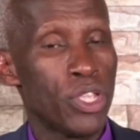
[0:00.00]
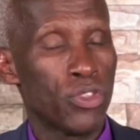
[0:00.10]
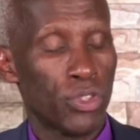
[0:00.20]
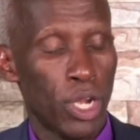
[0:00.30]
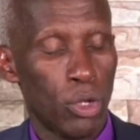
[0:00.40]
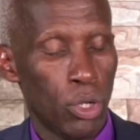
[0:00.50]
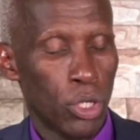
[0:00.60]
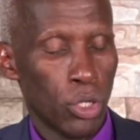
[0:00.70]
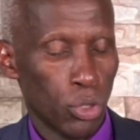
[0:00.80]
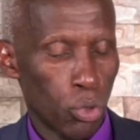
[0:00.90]
Israel
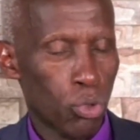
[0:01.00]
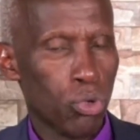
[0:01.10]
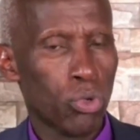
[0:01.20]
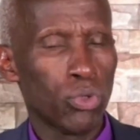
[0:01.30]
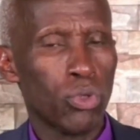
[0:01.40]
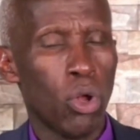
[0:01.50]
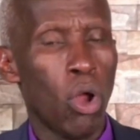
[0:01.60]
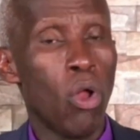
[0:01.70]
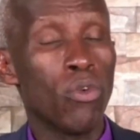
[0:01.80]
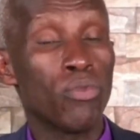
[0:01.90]
to cross
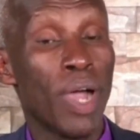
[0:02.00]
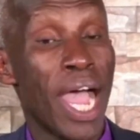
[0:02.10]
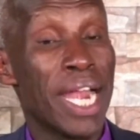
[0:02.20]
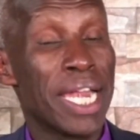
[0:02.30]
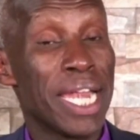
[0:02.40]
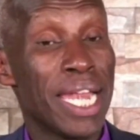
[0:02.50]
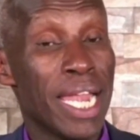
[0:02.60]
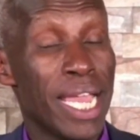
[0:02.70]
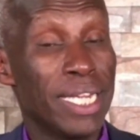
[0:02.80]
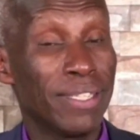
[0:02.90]
over
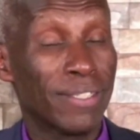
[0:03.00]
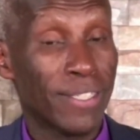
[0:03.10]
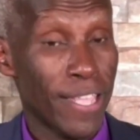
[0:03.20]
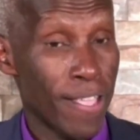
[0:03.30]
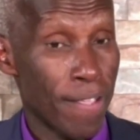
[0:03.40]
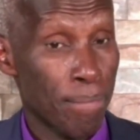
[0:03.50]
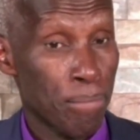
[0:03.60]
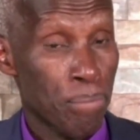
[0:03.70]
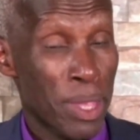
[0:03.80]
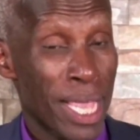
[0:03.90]
Red Sea,
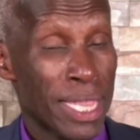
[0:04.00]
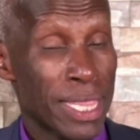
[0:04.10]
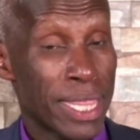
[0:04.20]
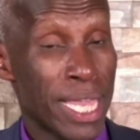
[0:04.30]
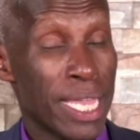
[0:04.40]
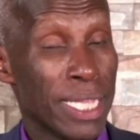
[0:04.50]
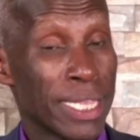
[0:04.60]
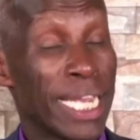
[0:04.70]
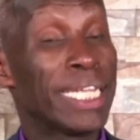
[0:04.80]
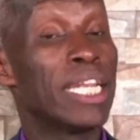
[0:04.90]
they
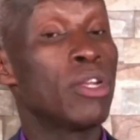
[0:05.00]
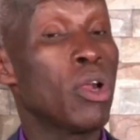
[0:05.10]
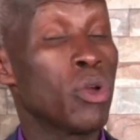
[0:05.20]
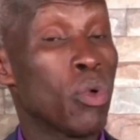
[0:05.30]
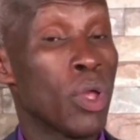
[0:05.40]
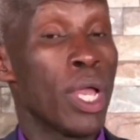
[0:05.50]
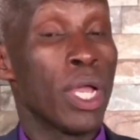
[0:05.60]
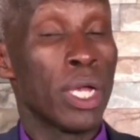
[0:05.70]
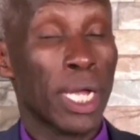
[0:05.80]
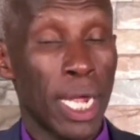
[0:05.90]
did not know.
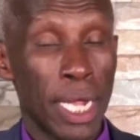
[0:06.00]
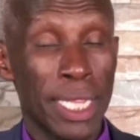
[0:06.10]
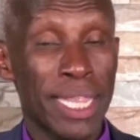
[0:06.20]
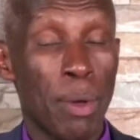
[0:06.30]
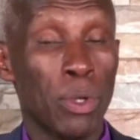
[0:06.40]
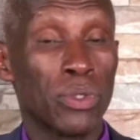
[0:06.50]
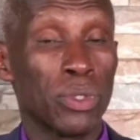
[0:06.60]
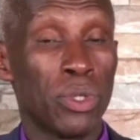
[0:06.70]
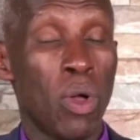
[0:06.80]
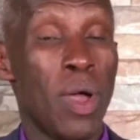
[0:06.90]
There was
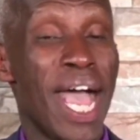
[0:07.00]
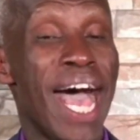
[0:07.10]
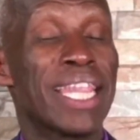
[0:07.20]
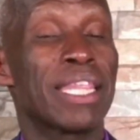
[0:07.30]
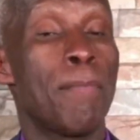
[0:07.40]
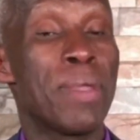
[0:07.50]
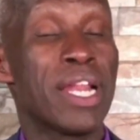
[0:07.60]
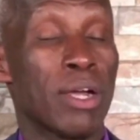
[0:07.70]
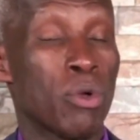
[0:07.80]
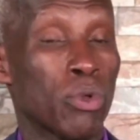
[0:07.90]
no other
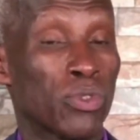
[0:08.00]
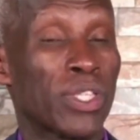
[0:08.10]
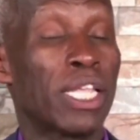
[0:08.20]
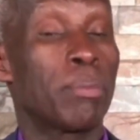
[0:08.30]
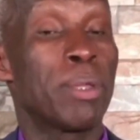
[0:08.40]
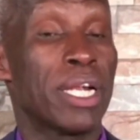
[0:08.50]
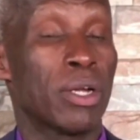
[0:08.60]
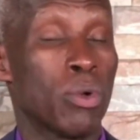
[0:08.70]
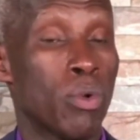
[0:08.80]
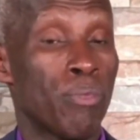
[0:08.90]
miracle, such
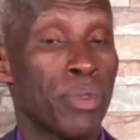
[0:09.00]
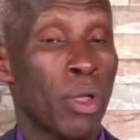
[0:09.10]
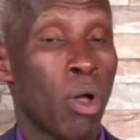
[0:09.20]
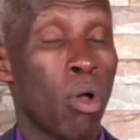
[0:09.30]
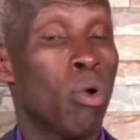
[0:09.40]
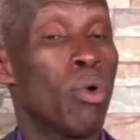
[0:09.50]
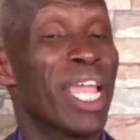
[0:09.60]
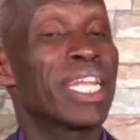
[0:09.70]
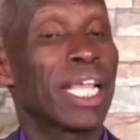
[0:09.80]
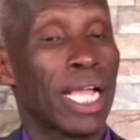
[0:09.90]
miracle or
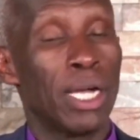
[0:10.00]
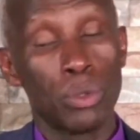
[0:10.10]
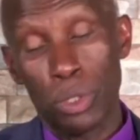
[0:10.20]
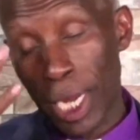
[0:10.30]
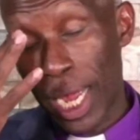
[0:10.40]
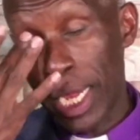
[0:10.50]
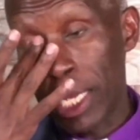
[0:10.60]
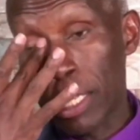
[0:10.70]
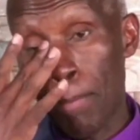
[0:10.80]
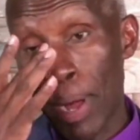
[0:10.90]
encounter
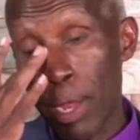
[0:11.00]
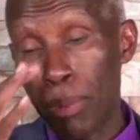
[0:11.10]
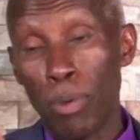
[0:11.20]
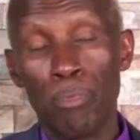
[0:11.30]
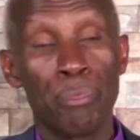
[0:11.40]
in the Bible,